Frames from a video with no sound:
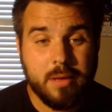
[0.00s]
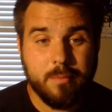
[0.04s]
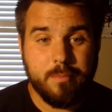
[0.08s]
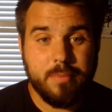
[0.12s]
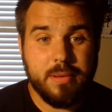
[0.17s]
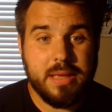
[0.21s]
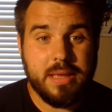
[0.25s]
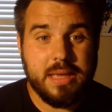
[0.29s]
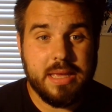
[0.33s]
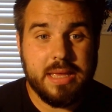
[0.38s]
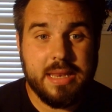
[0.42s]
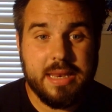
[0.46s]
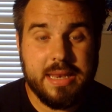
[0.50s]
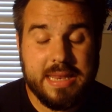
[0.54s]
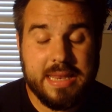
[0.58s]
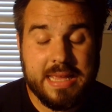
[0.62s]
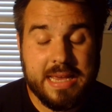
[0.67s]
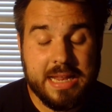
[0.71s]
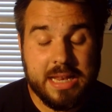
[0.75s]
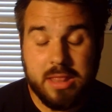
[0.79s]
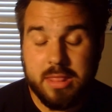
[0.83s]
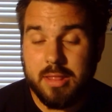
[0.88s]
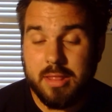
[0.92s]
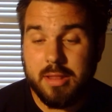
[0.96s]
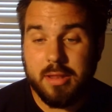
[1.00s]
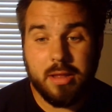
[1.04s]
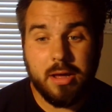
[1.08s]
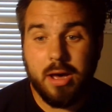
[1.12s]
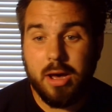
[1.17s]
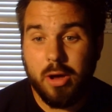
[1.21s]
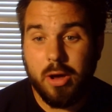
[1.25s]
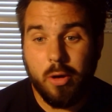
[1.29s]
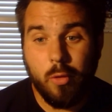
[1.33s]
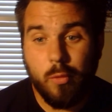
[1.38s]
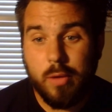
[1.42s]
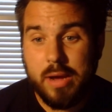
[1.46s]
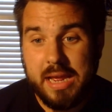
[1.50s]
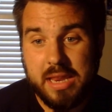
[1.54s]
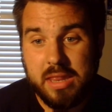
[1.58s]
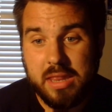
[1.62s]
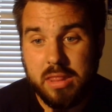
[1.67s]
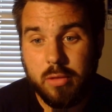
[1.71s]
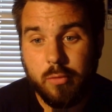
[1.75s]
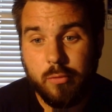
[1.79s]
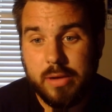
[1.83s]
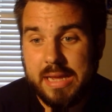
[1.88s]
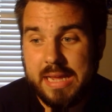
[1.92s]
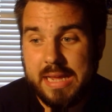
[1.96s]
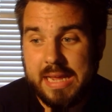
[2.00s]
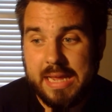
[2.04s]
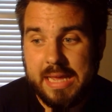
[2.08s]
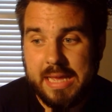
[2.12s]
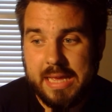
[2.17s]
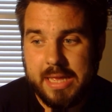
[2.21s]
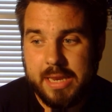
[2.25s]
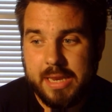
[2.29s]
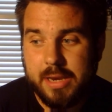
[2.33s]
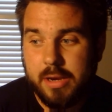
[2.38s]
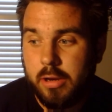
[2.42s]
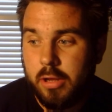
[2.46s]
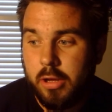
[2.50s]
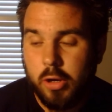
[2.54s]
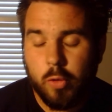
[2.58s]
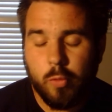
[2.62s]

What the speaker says: But that's a long ways away, and